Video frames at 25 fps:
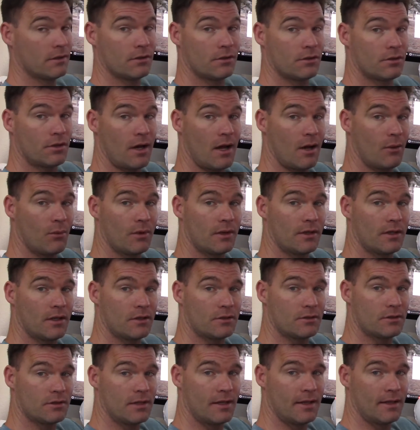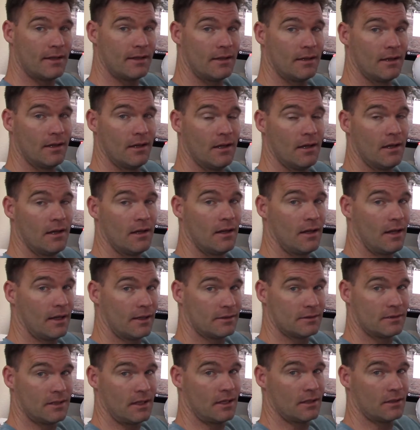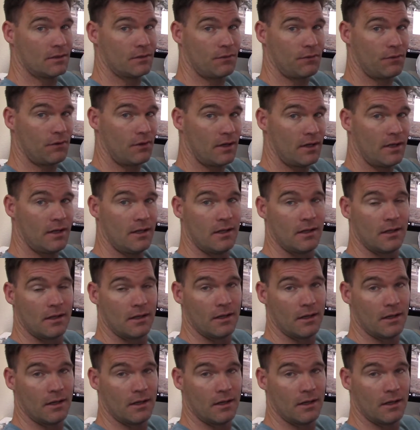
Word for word: to try Windows 10, like I said, it's free.